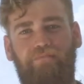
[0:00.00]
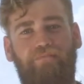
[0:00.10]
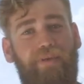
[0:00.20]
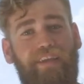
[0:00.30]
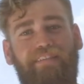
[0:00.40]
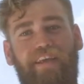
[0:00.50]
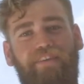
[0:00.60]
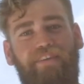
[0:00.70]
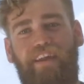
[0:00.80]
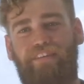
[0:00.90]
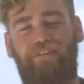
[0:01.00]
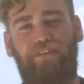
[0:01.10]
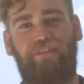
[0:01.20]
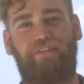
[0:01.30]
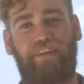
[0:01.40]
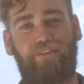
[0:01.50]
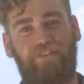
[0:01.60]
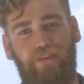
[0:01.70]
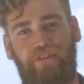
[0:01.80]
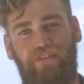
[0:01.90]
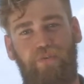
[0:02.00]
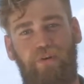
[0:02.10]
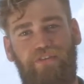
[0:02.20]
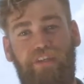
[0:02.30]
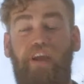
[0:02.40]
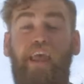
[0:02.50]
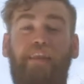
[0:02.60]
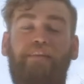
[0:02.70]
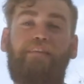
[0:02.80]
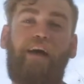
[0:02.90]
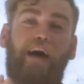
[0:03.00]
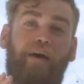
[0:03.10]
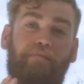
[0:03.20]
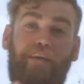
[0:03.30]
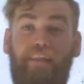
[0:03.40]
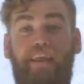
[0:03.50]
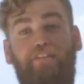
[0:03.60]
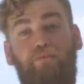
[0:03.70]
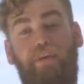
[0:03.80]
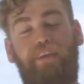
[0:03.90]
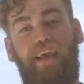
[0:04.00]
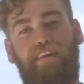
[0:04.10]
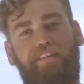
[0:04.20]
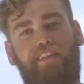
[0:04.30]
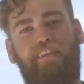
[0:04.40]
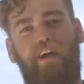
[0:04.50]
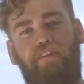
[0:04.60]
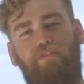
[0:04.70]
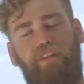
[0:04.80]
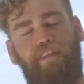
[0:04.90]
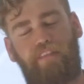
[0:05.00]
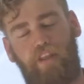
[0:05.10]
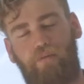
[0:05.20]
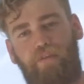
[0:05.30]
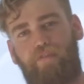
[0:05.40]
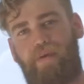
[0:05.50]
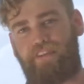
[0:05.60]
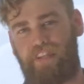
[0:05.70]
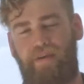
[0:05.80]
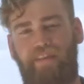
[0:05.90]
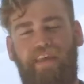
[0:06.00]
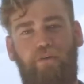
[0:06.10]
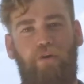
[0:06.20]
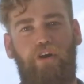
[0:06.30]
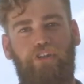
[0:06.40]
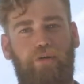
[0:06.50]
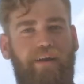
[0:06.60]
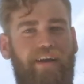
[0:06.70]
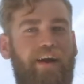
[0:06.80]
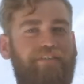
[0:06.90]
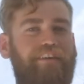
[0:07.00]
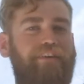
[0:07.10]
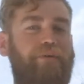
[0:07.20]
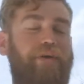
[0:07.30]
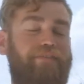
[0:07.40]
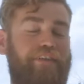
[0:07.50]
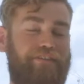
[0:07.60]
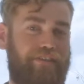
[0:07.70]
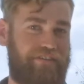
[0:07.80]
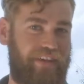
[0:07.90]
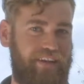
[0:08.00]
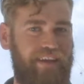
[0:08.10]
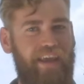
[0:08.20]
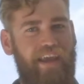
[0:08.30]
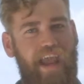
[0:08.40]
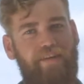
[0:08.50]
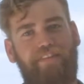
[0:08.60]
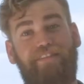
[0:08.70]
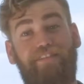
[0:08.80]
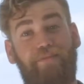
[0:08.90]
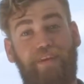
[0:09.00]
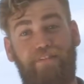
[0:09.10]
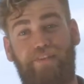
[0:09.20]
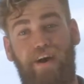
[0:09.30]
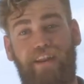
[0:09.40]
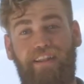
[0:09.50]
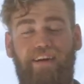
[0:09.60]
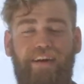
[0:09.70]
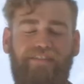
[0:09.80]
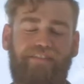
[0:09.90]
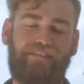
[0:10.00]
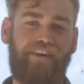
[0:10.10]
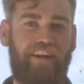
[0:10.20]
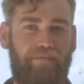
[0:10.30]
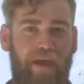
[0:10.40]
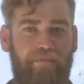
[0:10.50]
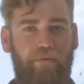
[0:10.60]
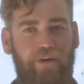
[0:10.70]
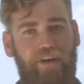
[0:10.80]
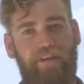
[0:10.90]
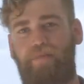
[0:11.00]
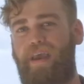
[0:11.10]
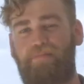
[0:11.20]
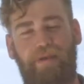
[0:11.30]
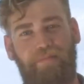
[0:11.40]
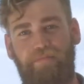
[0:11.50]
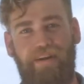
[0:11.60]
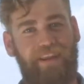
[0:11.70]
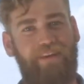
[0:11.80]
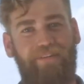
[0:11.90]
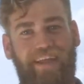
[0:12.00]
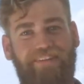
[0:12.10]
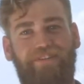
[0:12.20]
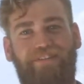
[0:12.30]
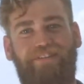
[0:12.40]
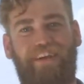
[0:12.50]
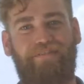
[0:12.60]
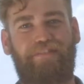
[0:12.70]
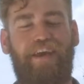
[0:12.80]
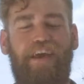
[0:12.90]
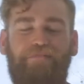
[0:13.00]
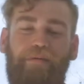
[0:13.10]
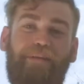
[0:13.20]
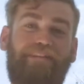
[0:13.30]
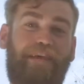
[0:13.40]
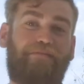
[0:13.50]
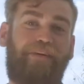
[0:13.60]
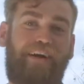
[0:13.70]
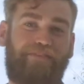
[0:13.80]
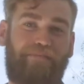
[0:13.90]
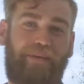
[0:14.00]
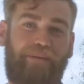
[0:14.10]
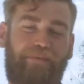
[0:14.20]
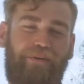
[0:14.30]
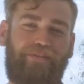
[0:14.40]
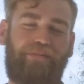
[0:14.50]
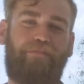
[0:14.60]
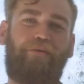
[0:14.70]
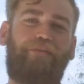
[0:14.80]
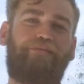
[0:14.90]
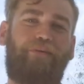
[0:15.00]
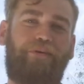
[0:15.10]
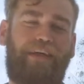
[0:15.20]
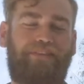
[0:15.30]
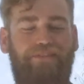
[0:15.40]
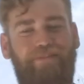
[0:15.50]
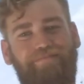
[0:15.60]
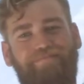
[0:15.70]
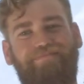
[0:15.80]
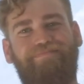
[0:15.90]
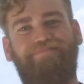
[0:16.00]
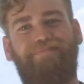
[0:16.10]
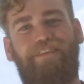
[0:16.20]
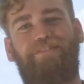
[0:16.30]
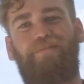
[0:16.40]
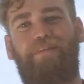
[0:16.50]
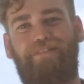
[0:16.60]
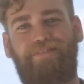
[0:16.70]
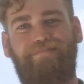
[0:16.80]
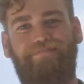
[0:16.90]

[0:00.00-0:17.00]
Peace, love, and gratitude. Thank you so much for watching. And in the next week, actually, I'll release a lot more information about that workshop. I can't tell you everything just yet. Everything's still being finalized and signing paperwork and paying people money and all that sort of stuff. But please keep your eyes peeled, because there'll be more info on that soon. Thanks so much.